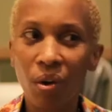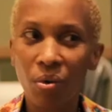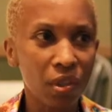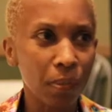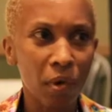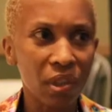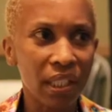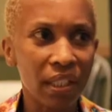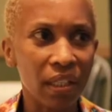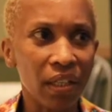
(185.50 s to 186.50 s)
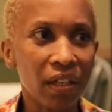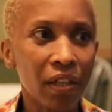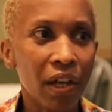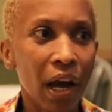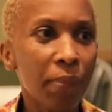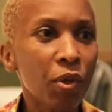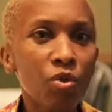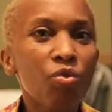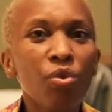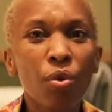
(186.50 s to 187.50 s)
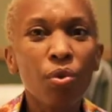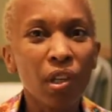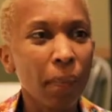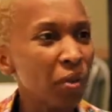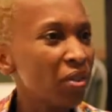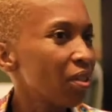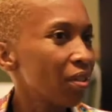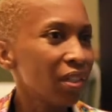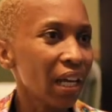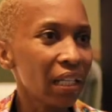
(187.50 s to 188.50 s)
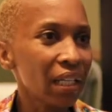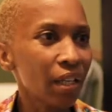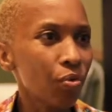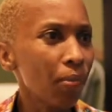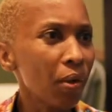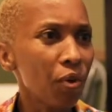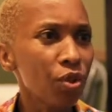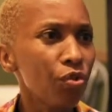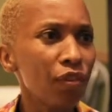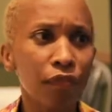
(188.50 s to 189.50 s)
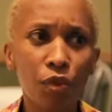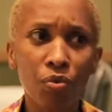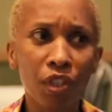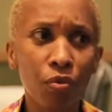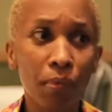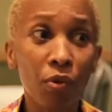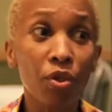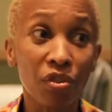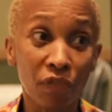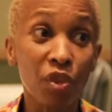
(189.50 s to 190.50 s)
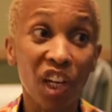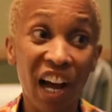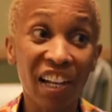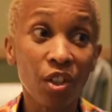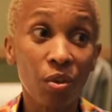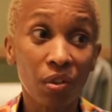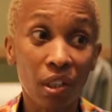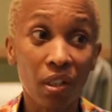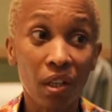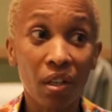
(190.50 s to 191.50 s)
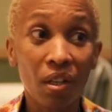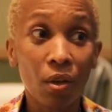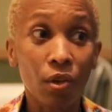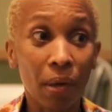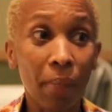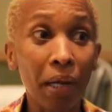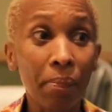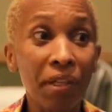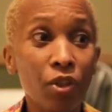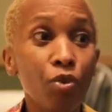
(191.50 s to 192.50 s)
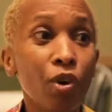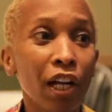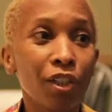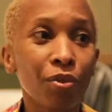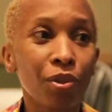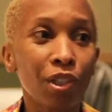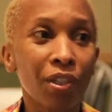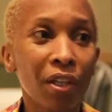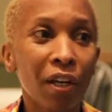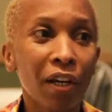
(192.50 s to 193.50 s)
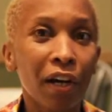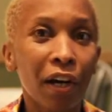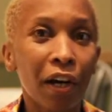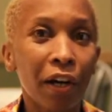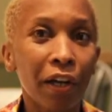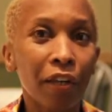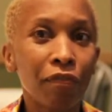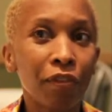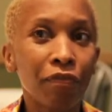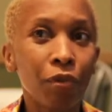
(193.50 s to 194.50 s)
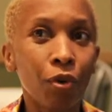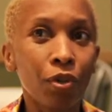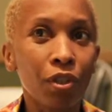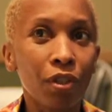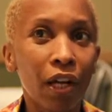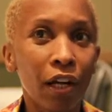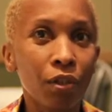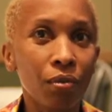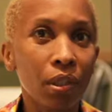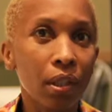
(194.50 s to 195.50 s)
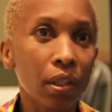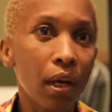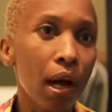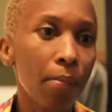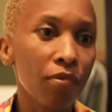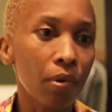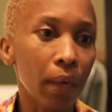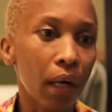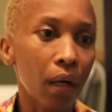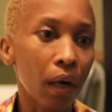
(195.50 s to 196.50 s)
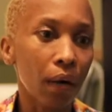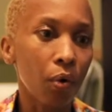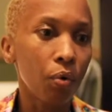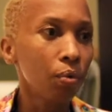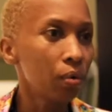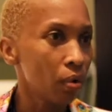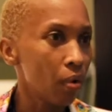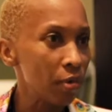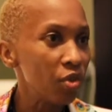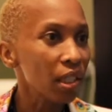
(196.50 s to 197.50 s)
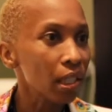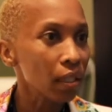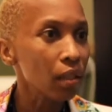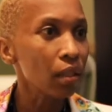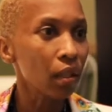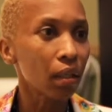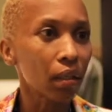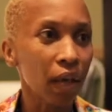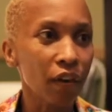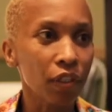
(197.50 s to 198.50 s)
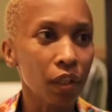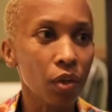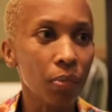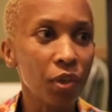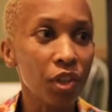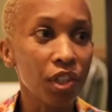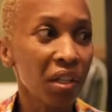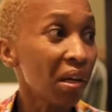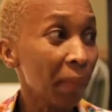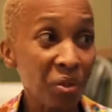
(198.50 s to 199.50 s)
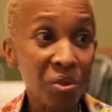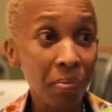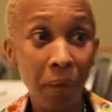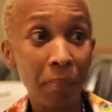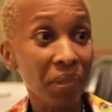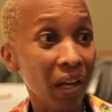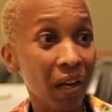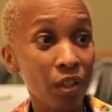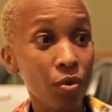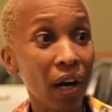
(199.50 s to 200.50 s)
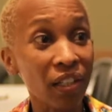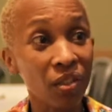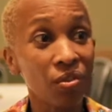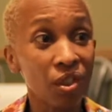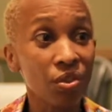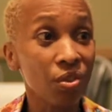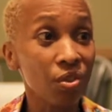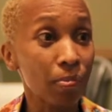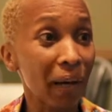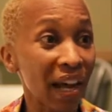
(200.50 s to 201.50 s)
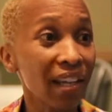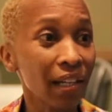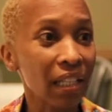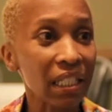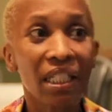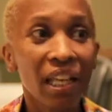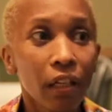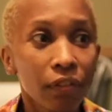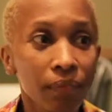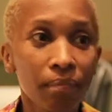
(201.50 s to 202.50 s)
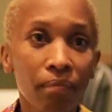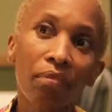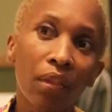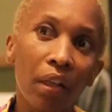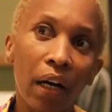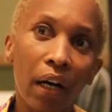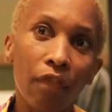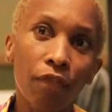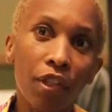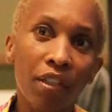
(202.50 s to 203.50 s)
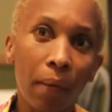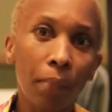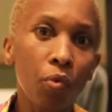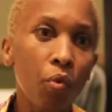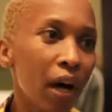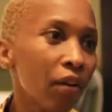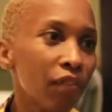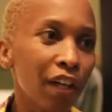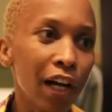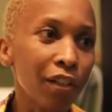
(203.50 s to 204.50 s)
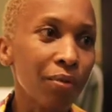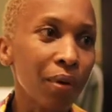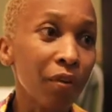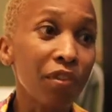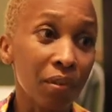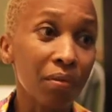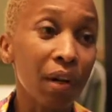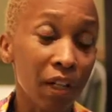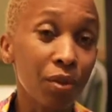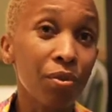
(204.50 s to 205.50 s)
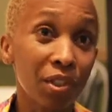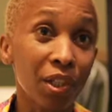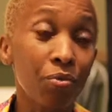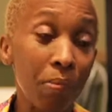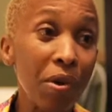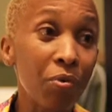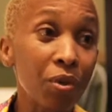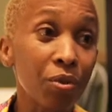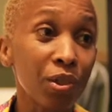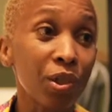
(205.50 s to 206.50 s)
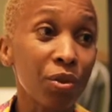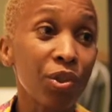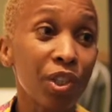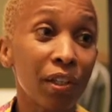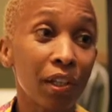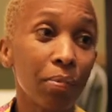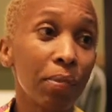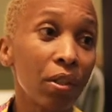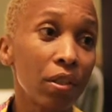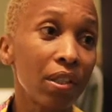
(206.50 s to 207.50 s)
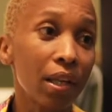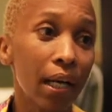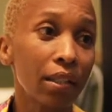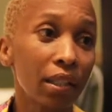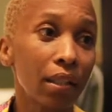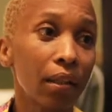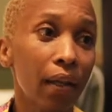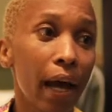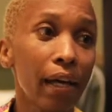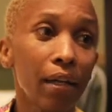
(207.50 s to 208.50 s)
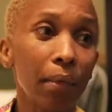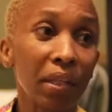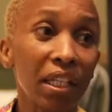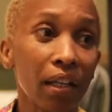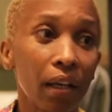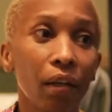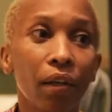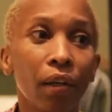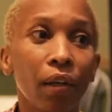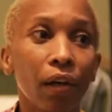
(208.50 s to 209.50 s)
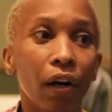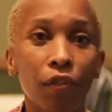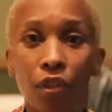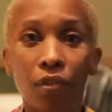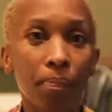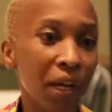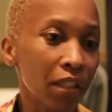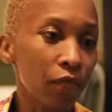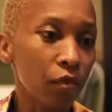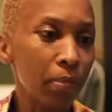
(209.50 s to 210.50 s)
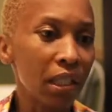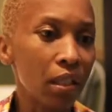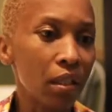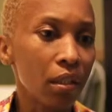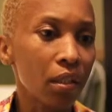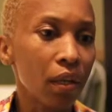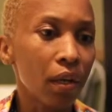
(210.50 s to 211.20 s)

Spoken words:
closed policy, because who knows, in about 10 years we may want to review it, we may want to review the categories, because there might be new categories, if not categories that come from our own community, the African community, but also perhaps a new category introduced by ICANN itself. For example, one of the categories that we may want to reconsider that's being discussed here at the ICANN meeting for the past several meetings